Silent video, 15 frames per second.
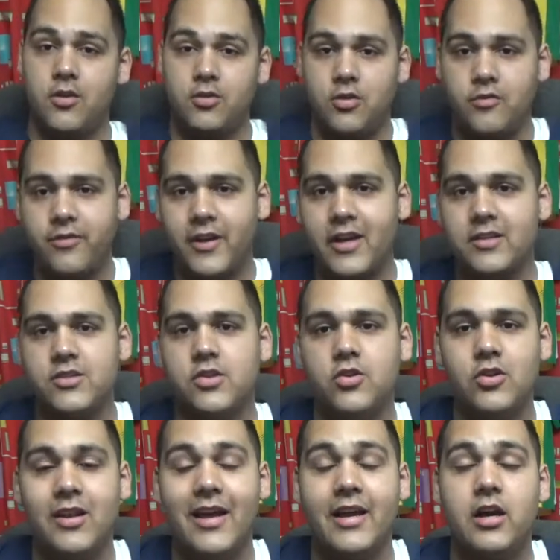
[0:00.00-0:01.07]
Don't forget to
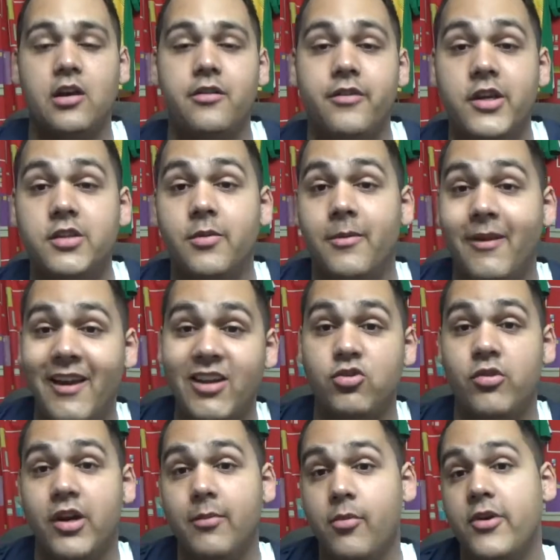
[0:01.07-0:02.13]
like our Facebook page,
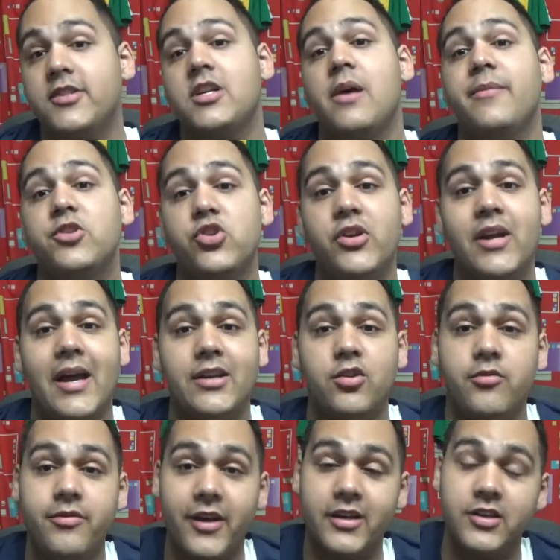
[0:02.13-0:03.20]
Reggae Boyz Commentary, and
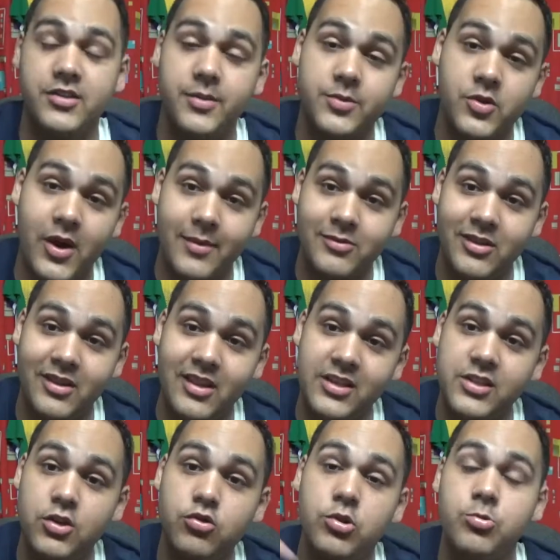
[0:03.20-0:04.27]
don't forget to subscribe to
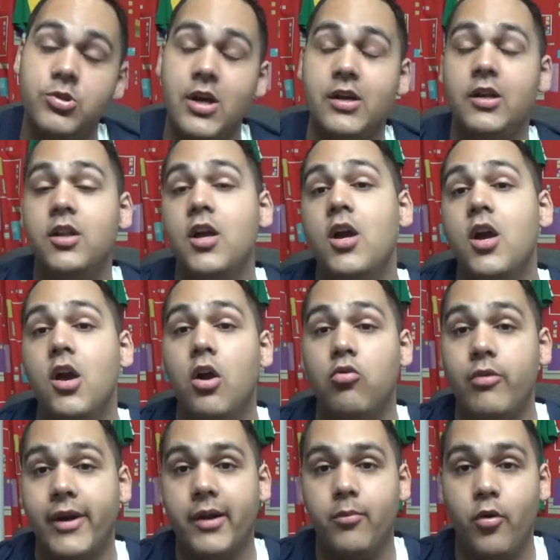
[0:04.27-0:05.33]
this YouTube channel,
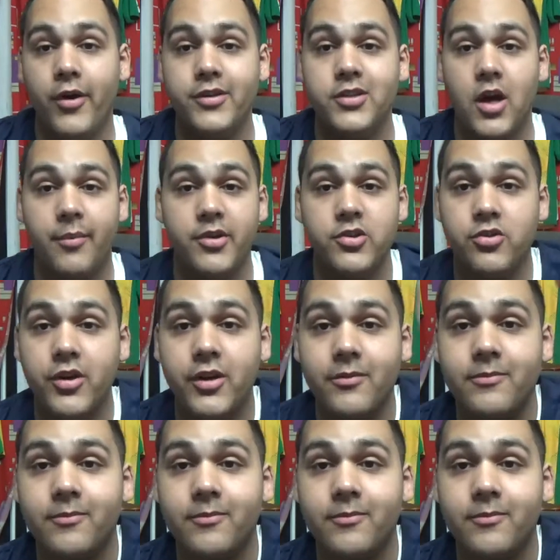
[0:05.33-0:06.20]
Reggae Boyz Commentary.